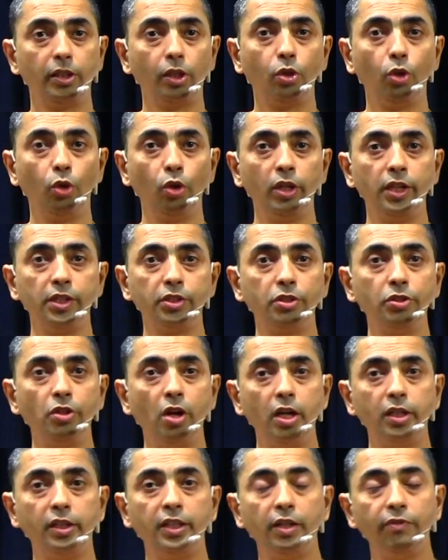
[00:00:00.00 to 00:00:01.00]
The goal is
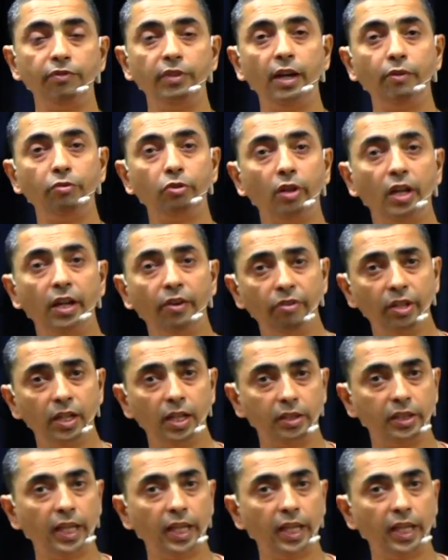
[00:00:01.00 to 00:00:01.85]
not that we have to live in